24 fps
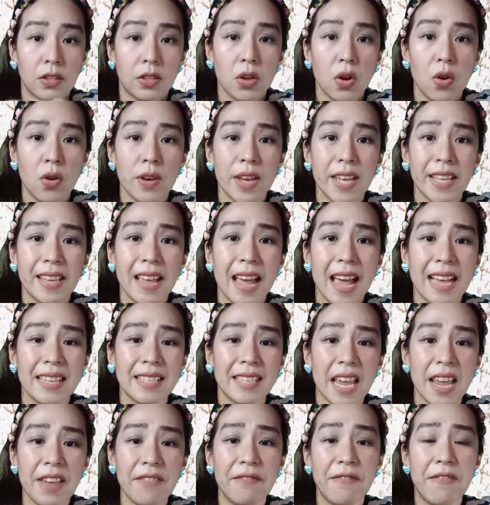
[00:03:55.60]
So it
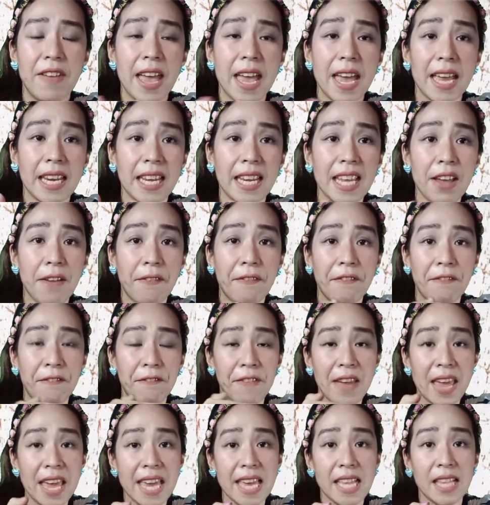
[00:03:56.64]
has a very
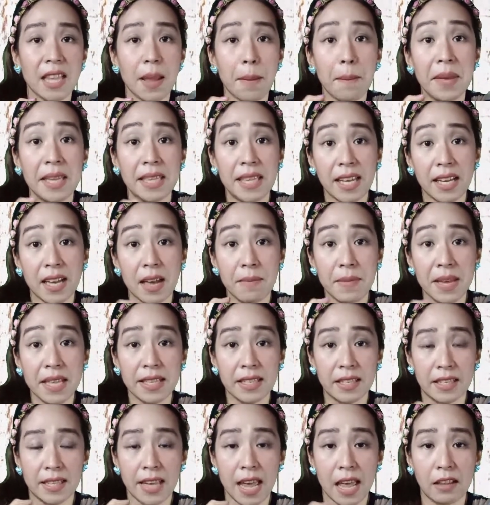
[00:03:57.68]
faint
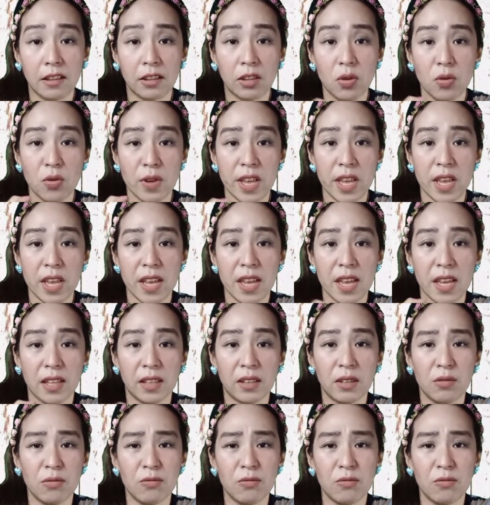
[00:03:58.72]
medicament scent to it,